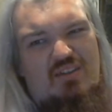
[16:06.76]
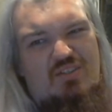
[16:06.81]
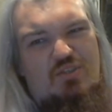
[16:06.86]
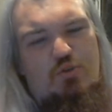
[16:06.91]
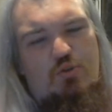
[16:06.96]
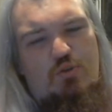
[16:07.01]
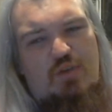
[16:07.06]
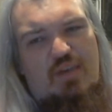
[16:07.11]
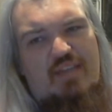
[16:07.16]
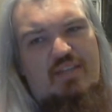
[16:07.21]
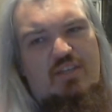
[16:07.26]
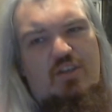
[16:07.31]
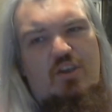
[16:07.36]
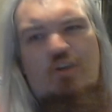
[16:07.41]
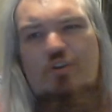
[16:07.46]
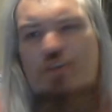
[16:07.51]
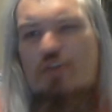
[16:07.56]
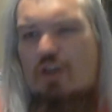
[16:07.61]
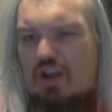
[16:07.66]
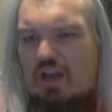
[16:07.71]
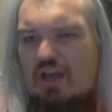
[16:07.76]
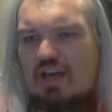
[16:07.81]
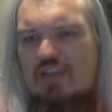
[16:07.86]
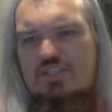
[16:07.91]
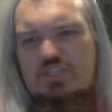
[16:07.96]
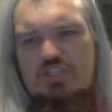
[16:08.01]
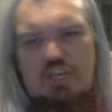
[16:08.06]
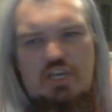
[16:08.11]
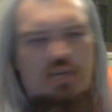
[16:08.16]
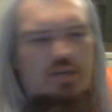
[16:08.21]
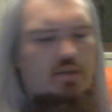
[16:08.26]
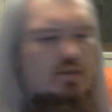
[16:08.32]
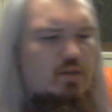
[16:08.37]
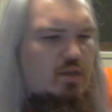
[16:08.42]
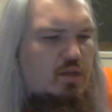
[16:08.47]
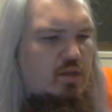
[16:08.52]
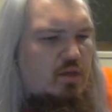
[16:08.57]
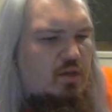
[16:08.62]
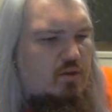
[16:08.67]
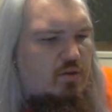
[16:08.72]
2 years ago, not last year.
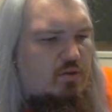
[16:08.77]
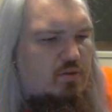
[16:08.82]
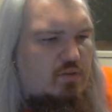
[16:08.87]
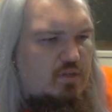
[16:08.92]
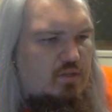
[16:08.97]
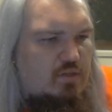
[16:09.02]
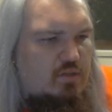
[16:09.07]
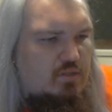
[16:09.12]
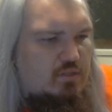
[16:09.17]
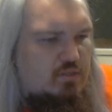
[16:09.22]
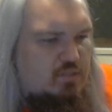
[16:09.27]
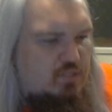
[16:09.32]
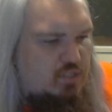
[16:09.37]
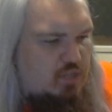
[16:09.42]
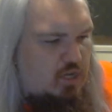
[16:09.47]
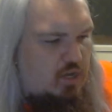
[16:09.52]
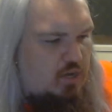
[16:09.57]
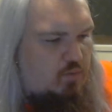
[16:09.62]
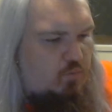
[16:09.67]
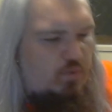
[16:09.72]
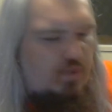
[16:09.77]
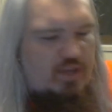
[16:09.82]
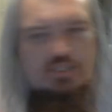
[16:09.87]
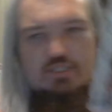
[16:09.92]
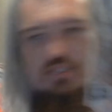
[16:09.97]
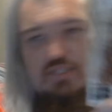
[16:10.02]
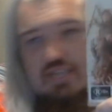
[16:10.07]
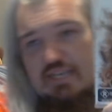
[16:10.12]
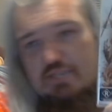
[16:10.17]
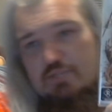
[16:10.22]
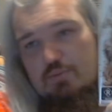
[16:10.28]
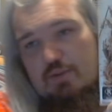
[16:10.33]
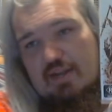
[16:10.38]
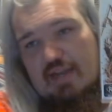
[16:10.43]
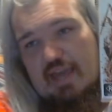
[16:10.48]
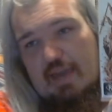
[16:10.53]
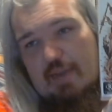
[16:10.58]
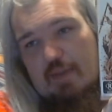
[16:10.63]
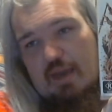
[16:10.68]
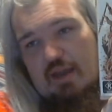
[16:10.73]
So, which, this one
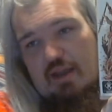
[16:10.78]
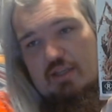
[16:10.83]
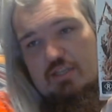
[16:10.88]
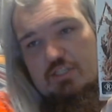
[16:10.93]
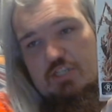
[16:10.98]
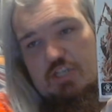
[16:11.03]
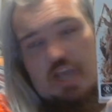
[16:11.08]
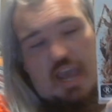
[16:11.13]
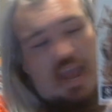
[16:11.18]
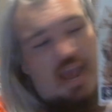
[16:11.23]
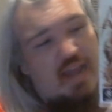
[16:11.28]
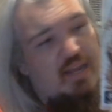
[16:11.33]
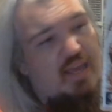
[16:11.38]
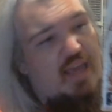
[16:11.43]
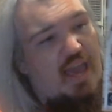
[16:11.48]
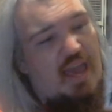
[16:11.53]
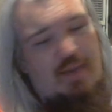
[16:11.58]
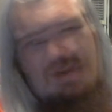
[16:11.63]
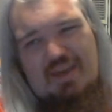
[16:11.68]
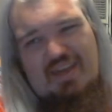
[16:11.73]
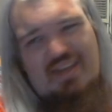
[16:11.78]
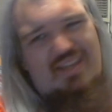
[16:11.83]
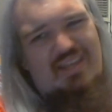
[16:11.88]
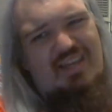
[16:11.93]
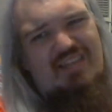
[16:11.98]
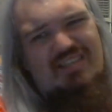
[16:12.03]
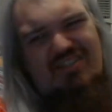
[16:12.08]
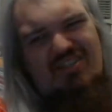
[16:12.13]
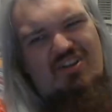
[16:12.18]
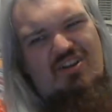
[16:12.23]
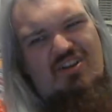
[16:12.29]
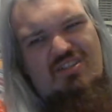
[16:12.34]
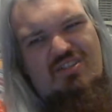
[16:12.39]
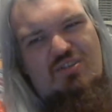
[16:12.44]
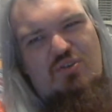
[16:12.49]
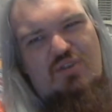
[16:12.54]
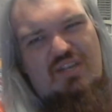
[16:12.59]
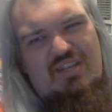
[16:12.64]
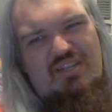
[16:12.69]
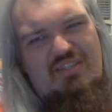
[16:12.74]
came out last year. Endgame, it's not as
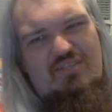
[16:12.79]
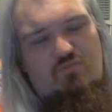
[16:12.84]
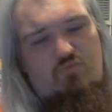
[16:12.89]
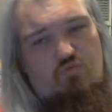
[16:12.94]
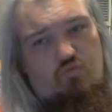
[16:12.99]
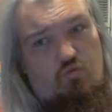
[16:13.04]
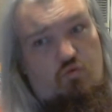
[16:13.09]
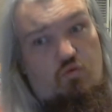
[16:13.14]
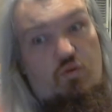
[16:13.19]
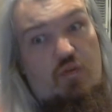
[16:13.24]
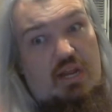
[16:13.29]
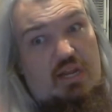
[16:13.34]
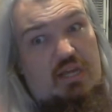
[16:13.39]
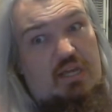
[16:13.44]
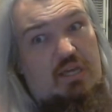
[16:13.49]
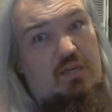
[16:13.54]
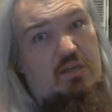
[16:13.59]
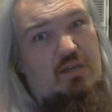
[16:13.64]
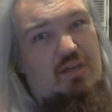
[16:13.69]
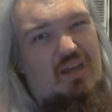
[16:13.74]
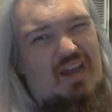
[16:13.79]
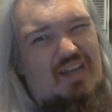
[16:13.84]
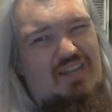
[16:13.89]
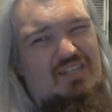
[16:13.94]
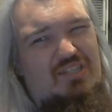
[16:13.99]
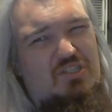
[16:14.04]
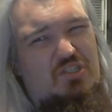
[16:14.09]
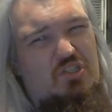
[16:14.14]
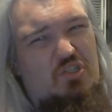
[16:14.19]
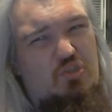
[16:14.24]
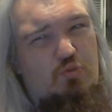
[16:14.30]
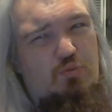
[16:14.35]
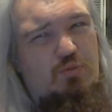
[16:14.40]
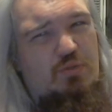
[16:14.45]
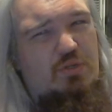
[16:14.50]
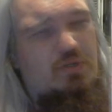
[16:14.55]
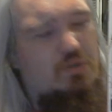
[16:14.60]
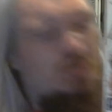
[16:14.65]
good. It's really kind of stupid.